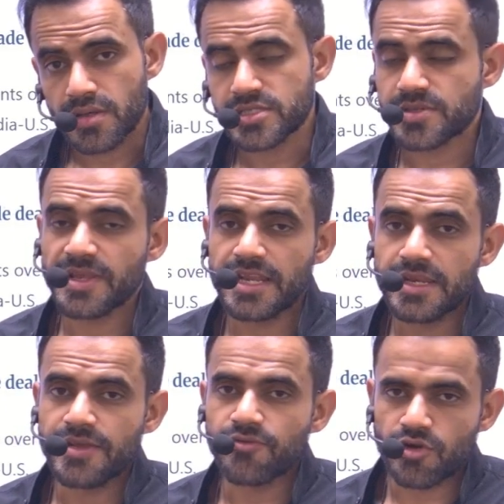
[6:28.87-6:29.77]

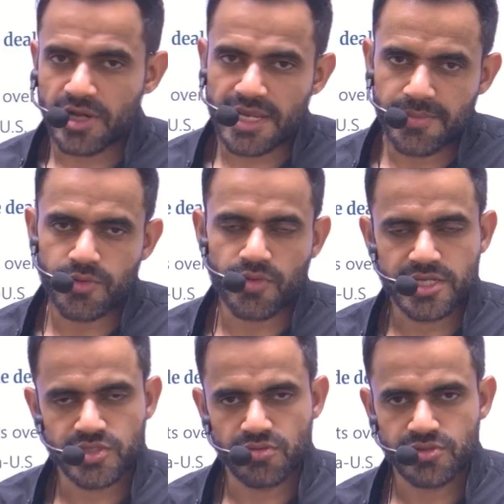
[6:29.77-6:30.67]
Similarly for dairy
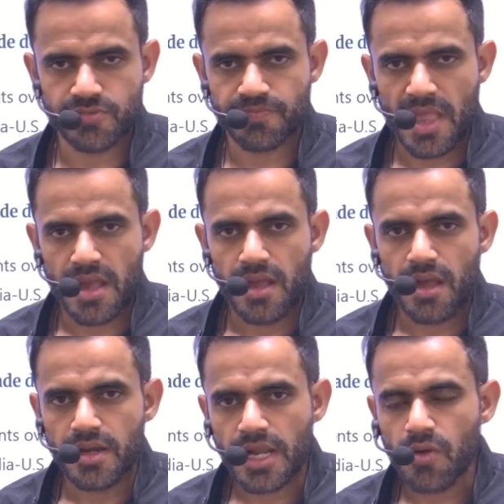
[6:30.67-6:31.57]
products also.
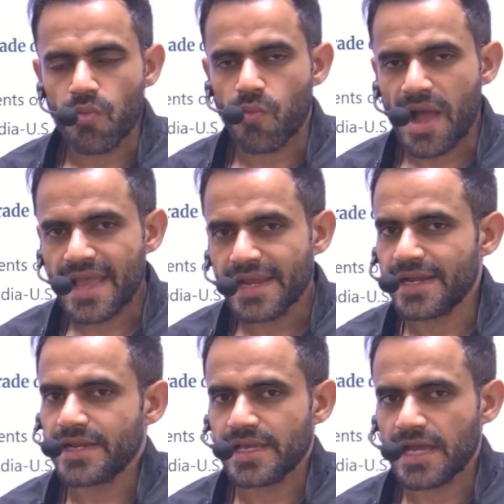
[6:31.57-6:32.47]
Now, why
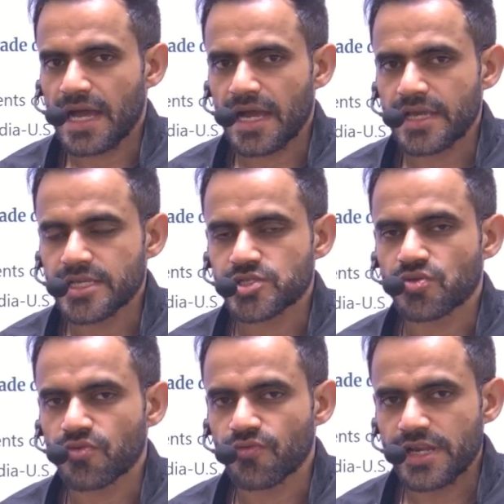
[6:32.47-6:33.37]
India is
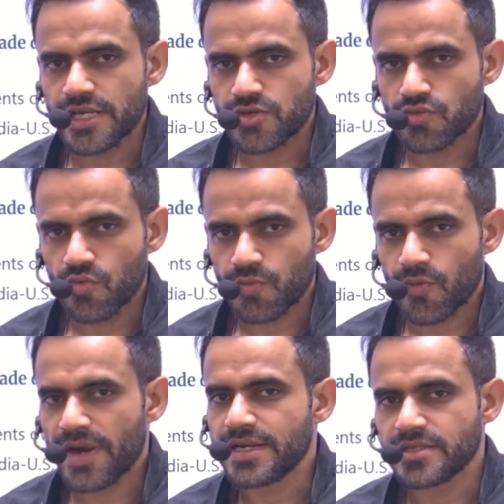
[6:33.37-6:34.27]
not willing to
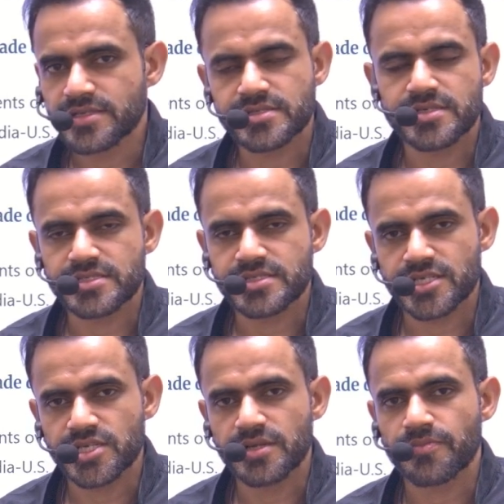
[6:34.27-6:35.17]
provide this
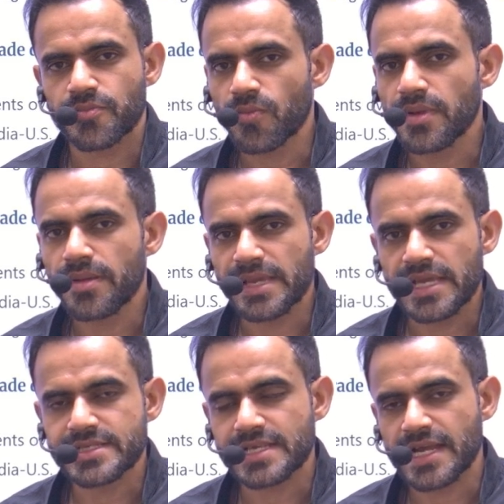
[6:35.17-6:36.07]
concession? Problem
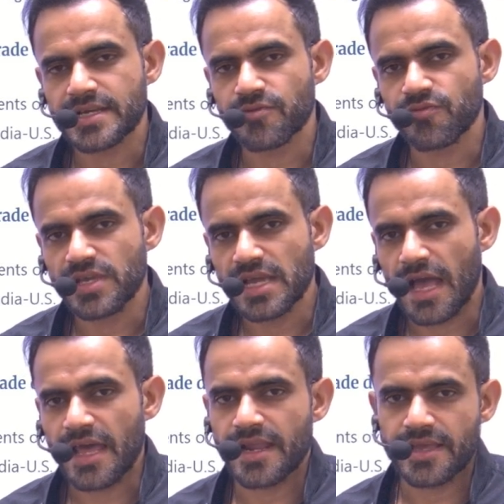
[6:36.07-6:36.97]
is that we
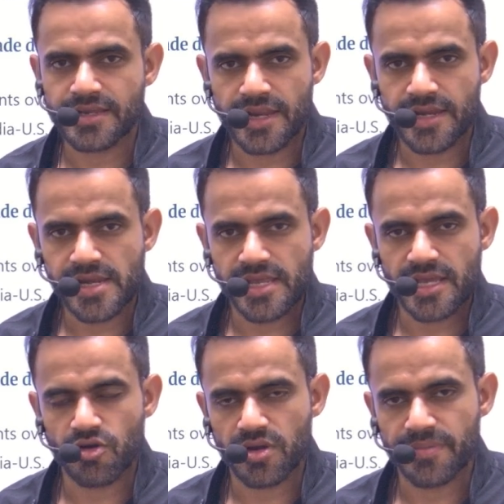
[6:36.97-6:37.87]
are agrarian
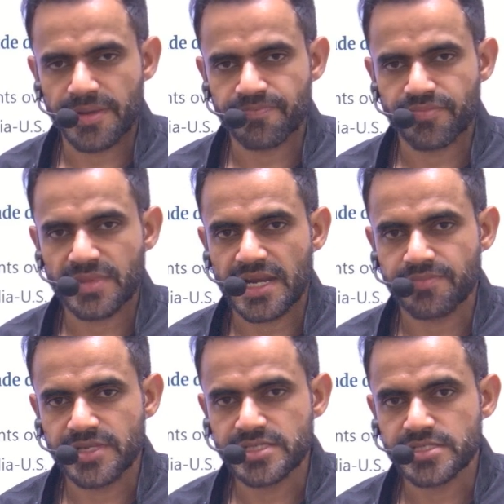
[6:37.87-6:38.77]
economy. That
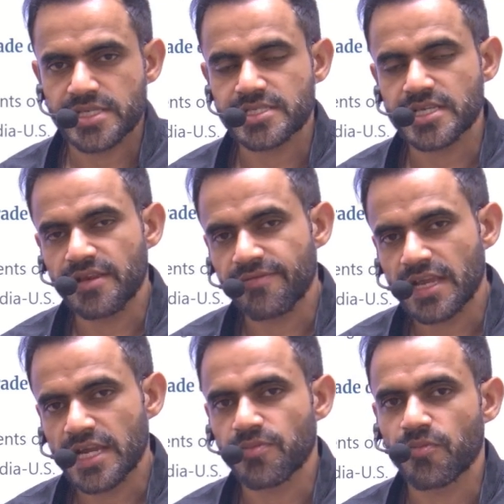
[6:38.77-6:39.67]
means a
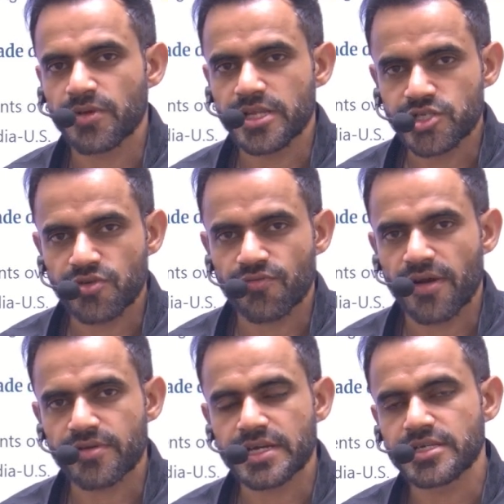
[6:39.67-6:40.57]
significant population of
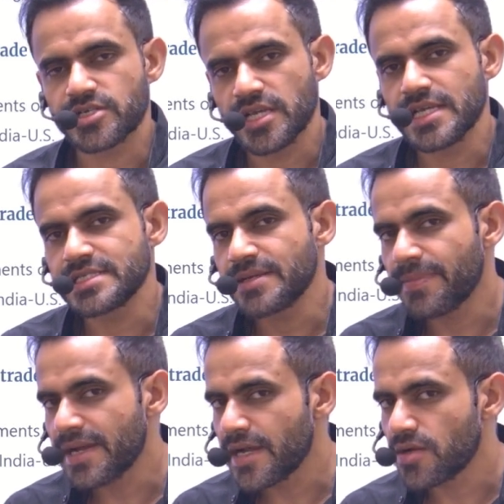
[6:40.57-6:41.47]
our country is
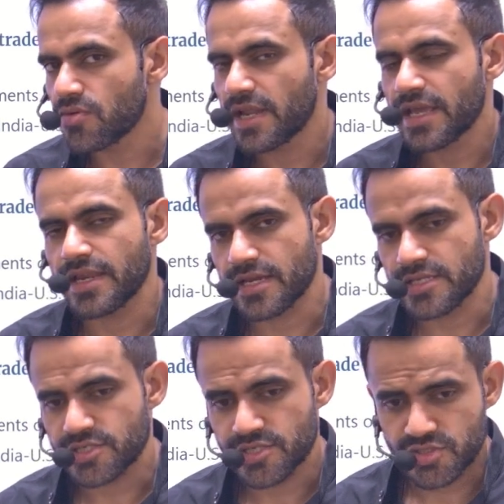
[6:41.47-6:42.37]
dependent on
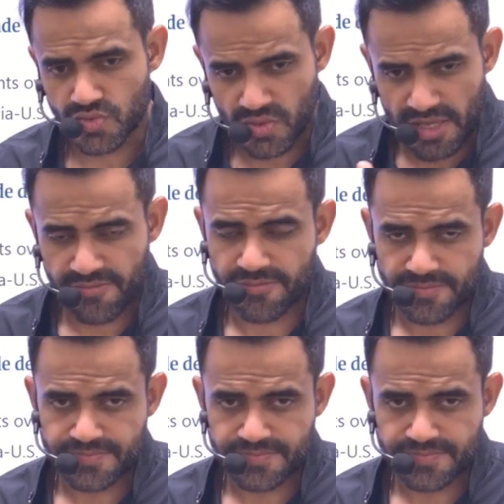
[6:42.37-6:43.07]
agriculture. So if